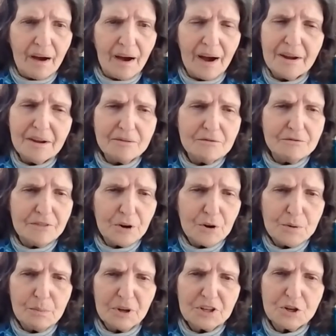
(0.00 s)
I am
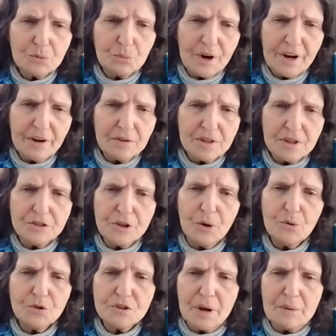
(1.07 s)
very much aware that
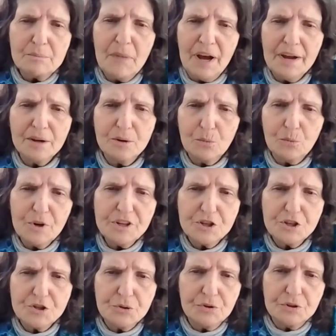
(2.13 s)
those I might
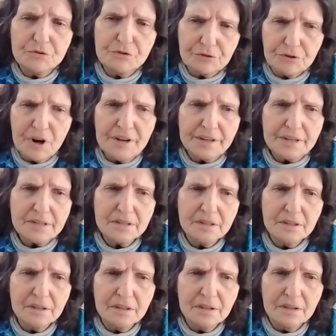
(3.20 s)
wish to confront
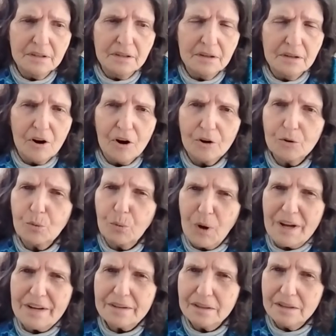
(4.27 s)
are
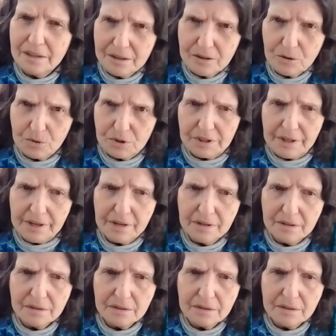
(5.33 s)
quite literally
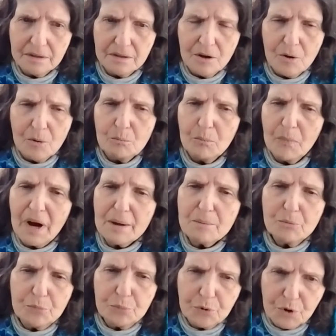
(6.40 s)
my
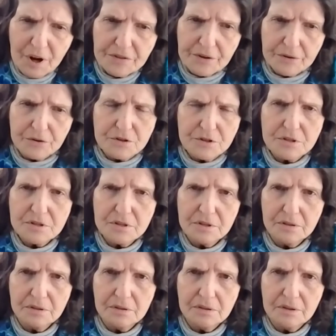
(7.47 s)
brothers
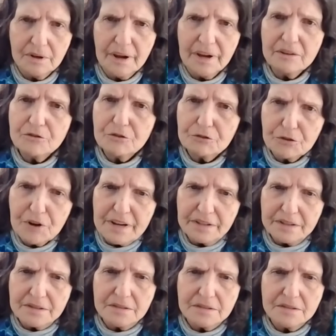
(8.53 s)
and
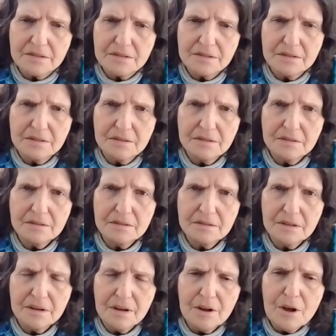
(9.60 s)
friends,
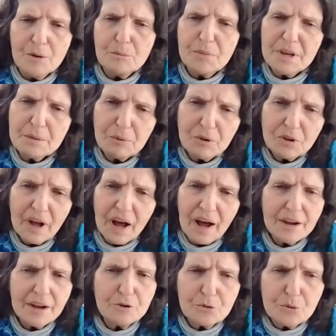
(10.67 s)
people I
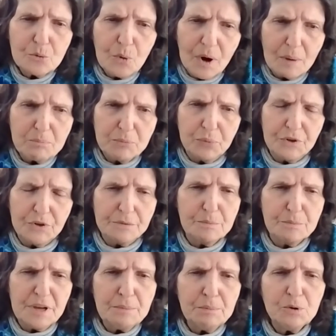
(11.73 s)
grew up with,
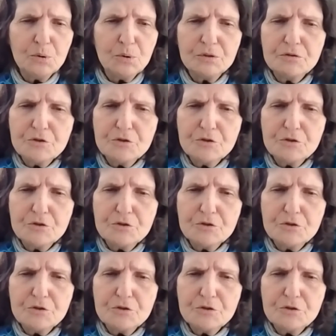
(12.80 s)
people who have